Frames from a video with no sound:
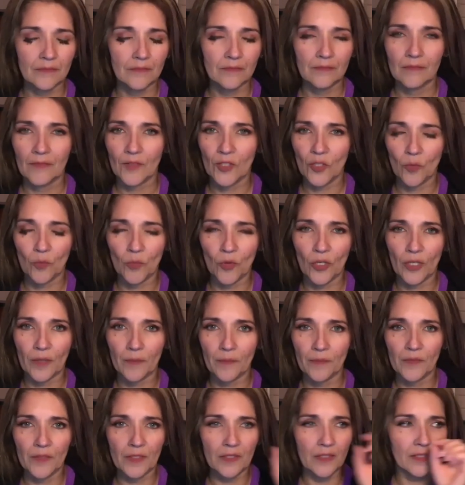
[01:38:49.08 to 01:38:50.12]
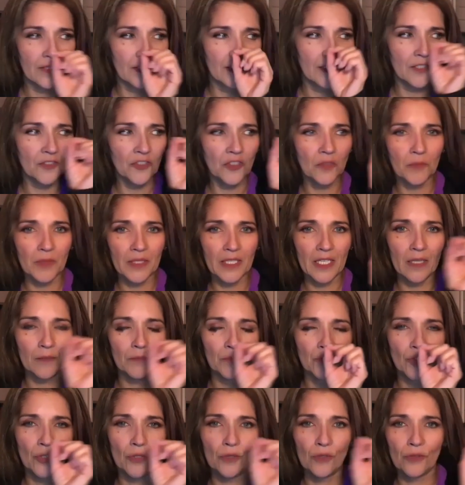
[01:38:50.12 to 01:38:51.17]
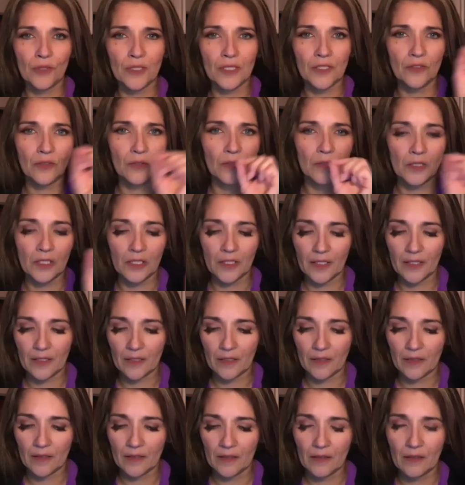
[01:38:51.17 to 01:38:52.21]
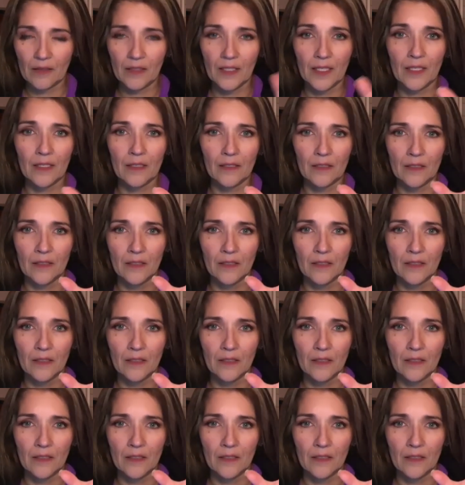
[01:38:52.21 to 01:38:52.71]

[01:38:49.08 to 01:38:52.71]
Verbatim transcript: No more. The distinction became so crystal clear. Thank